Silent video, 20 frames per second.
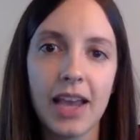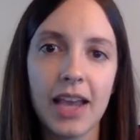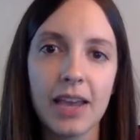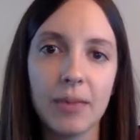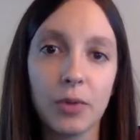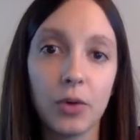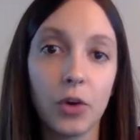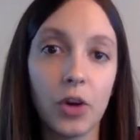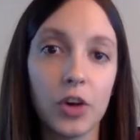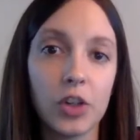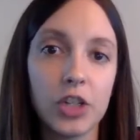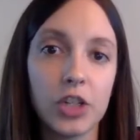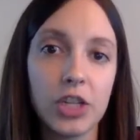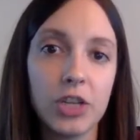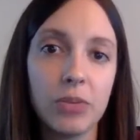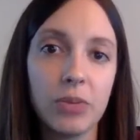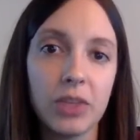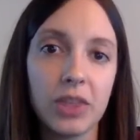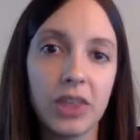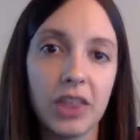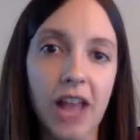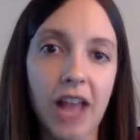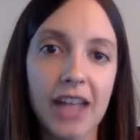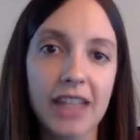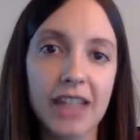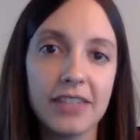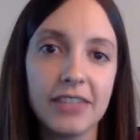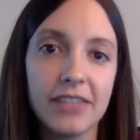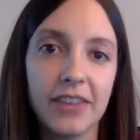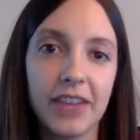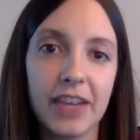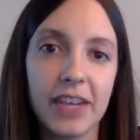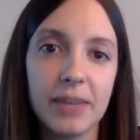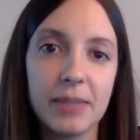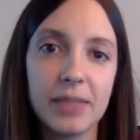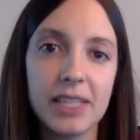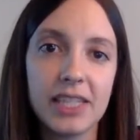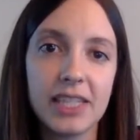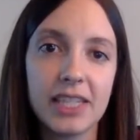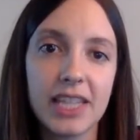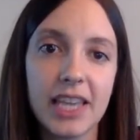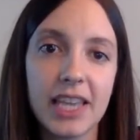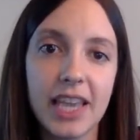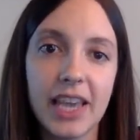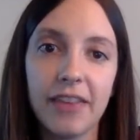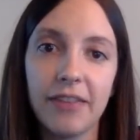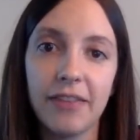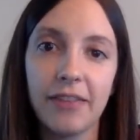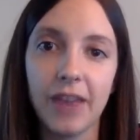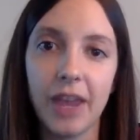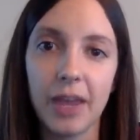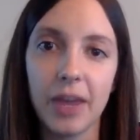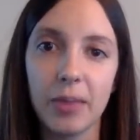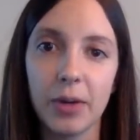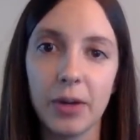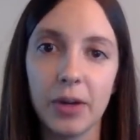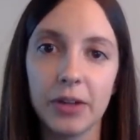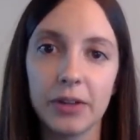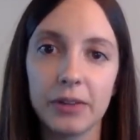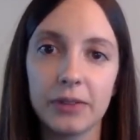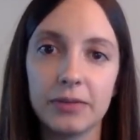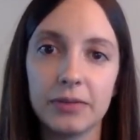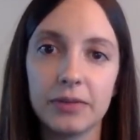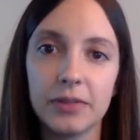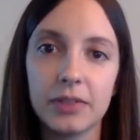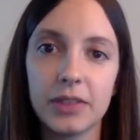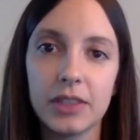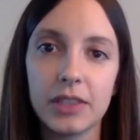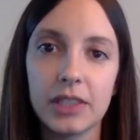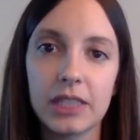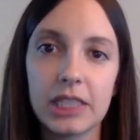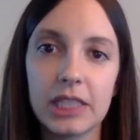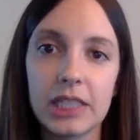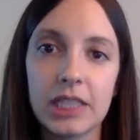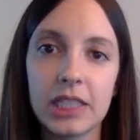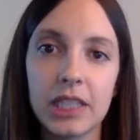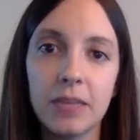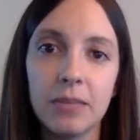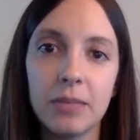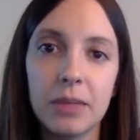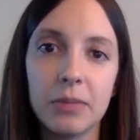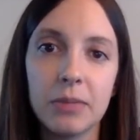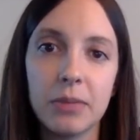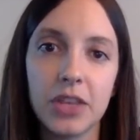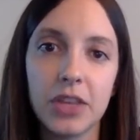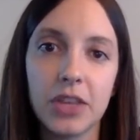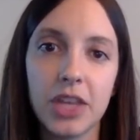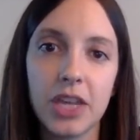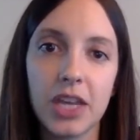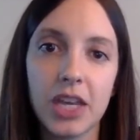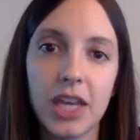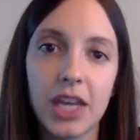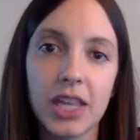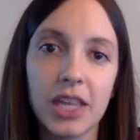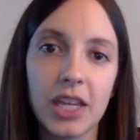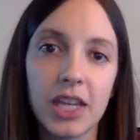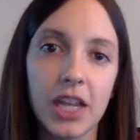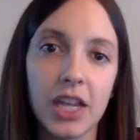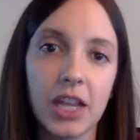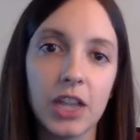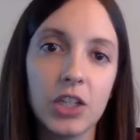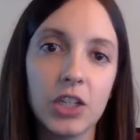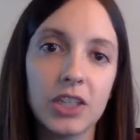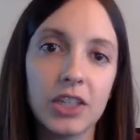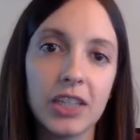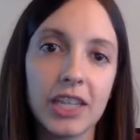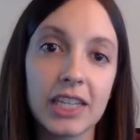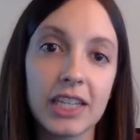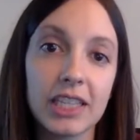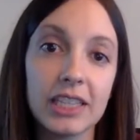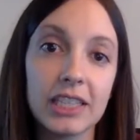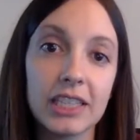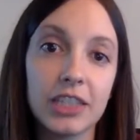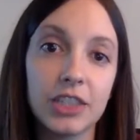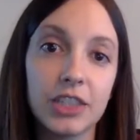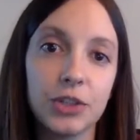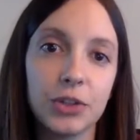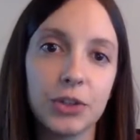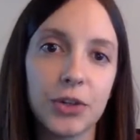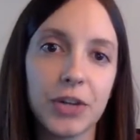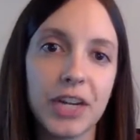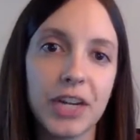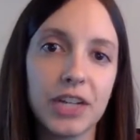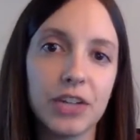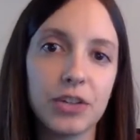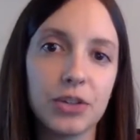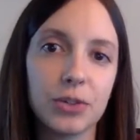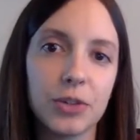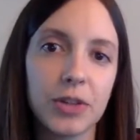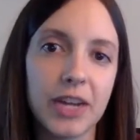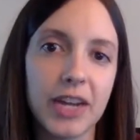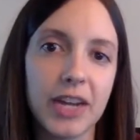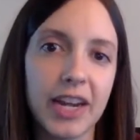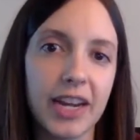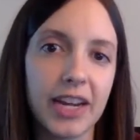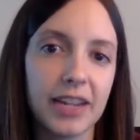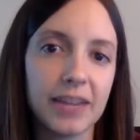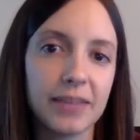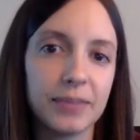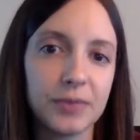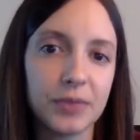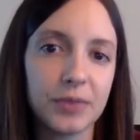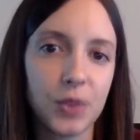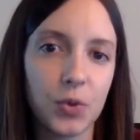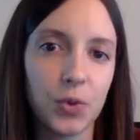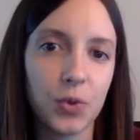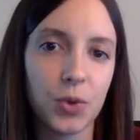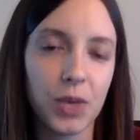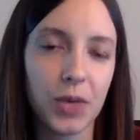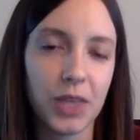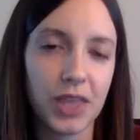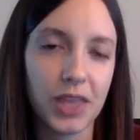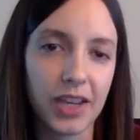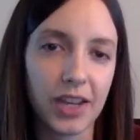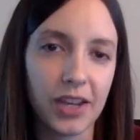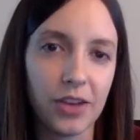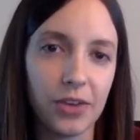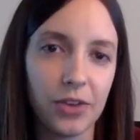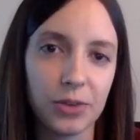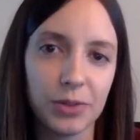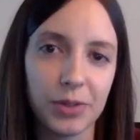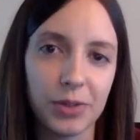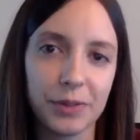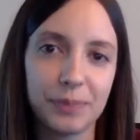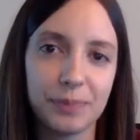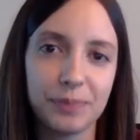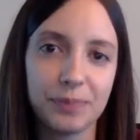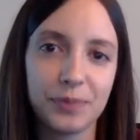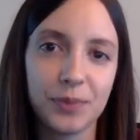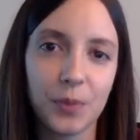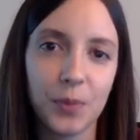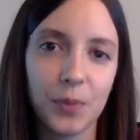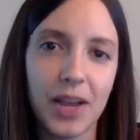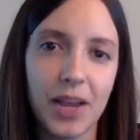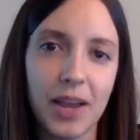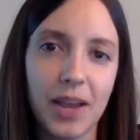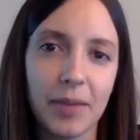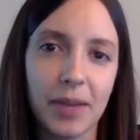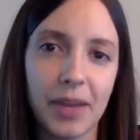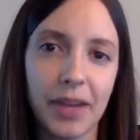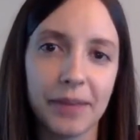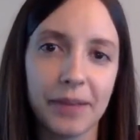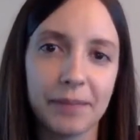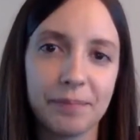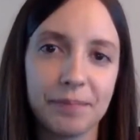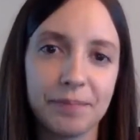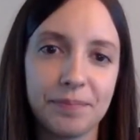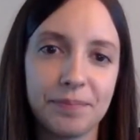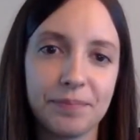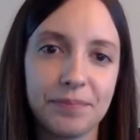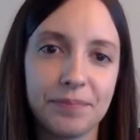I am crunchy with lots of vitamin C and fiber. Some people think that I look like a little green tree. Oh, I think I know this one. What am I?